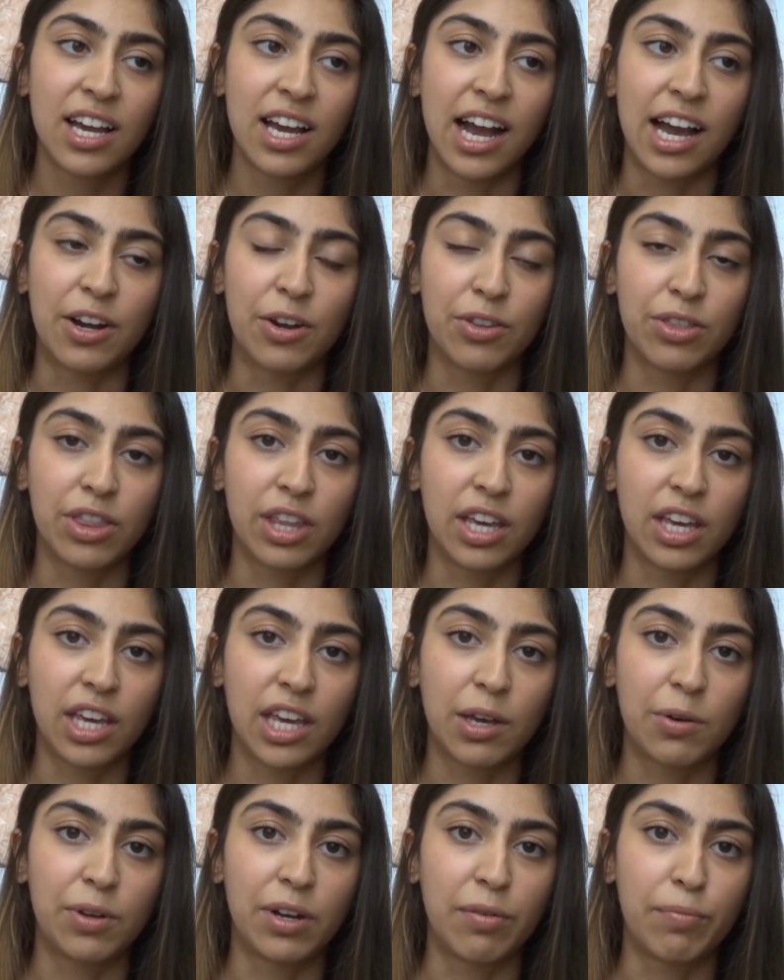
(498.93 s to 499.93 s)
I don't think
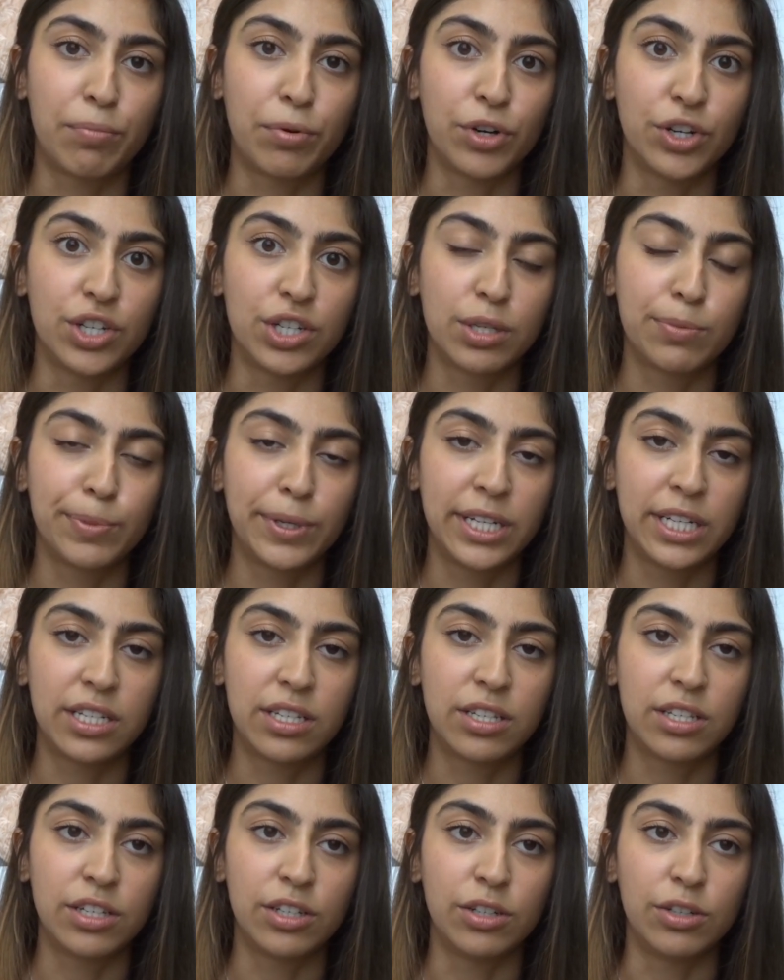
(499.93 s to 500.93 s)
it would have pushed me
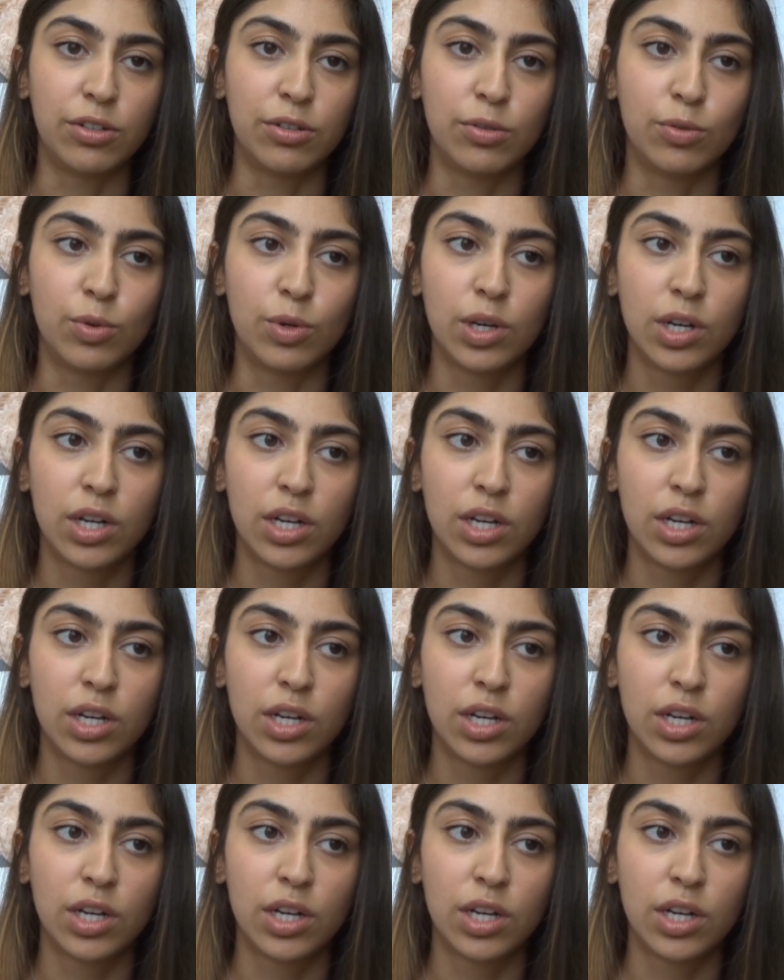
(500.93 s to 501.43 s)
to